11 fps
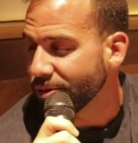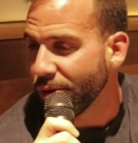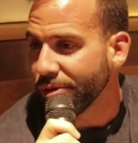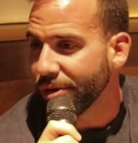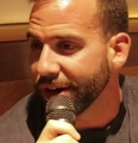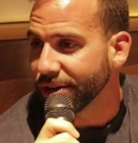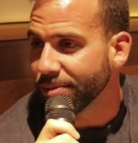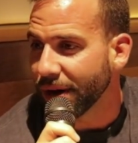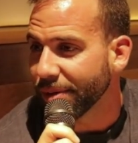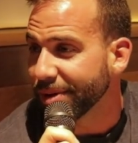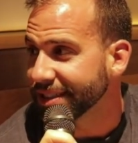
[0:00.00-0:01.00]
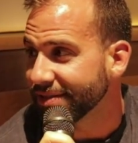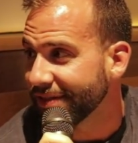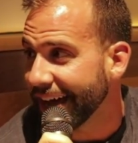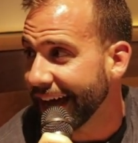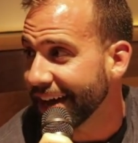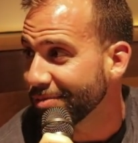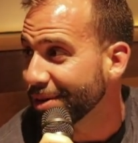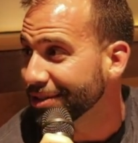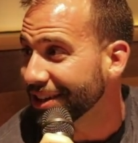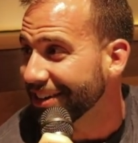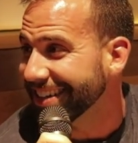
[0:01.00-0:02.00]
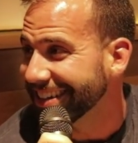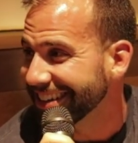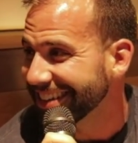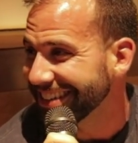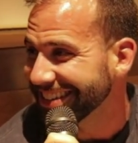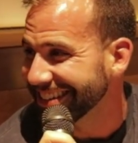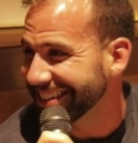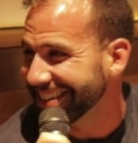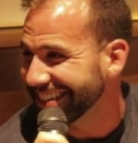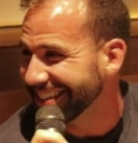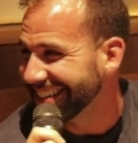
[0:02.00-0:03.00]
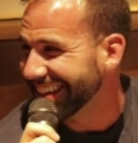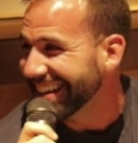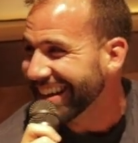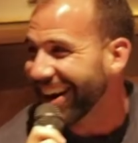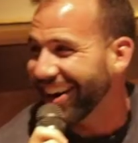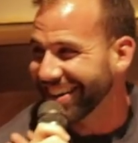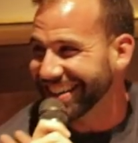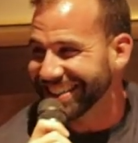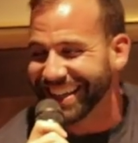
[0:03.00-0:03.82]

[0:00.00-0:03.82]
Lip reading: Well, we wanted to do Barbell Medicine 5, but it was already already